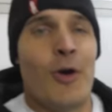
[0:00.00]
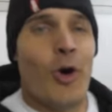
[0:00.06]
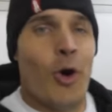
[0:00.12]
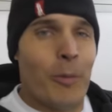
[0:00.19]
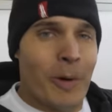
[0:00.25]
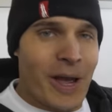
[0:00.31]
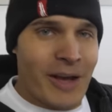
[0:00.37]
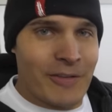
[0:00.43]

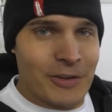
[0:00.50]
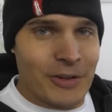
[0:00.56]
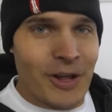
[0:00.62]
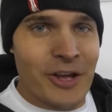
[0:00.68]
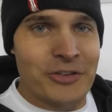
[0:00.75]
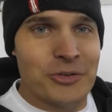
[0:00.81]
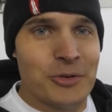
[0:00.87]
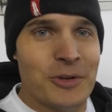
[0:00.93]
Hope I haven't
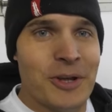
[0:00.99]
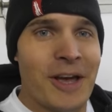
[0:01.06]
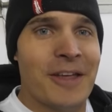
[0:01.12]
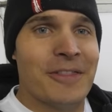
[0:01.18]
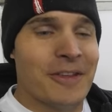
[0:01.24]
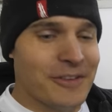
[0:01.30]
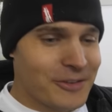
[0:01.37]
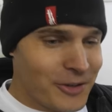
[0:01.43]
lost you
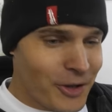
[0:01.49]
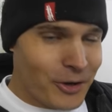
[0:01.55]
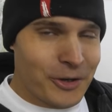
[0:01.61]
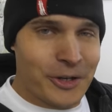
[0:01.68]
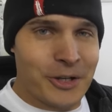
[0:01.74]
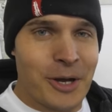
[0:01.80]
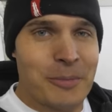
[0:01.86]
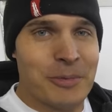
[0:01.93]
yet. This is all
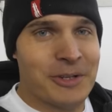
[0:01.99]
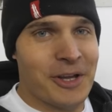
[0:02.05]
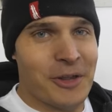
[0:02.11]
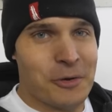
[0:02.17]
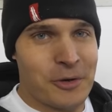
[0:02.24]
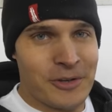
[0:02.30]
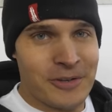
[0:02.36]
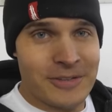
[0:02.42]
gonna come
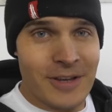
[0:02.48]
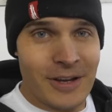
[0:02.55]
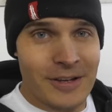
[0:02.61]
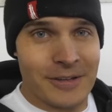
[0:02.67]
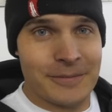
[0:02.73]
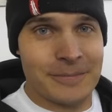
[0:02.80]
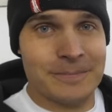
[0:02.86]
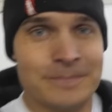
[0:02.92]
together in a second.